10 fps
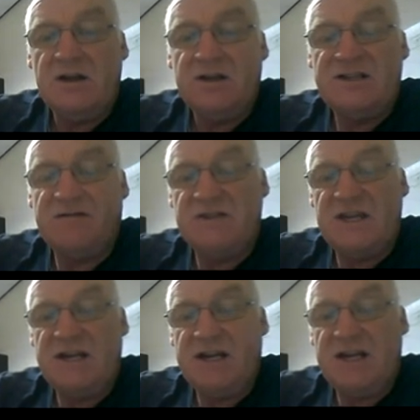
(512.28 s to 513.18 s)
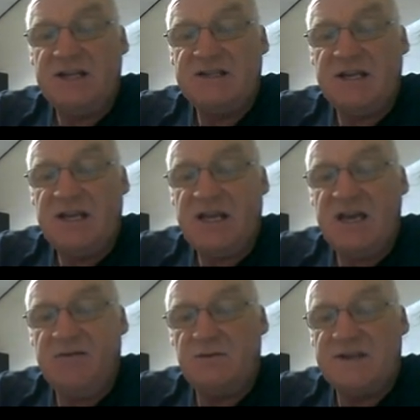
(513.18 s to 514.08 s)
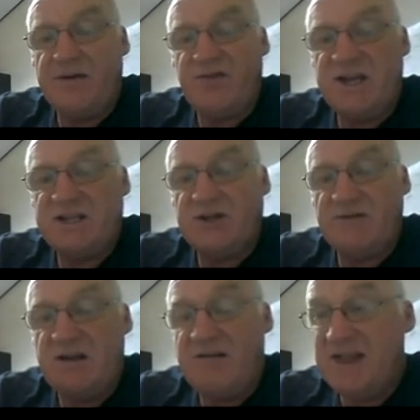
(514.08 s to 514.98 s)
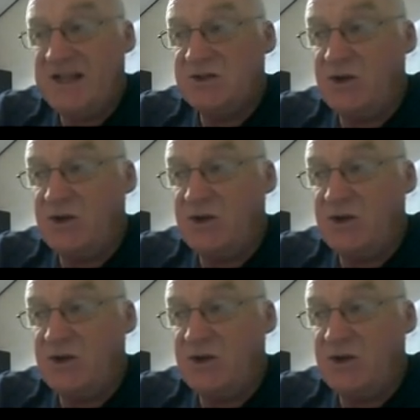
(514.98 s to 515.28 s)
17 is the Keble temporary danger area. That's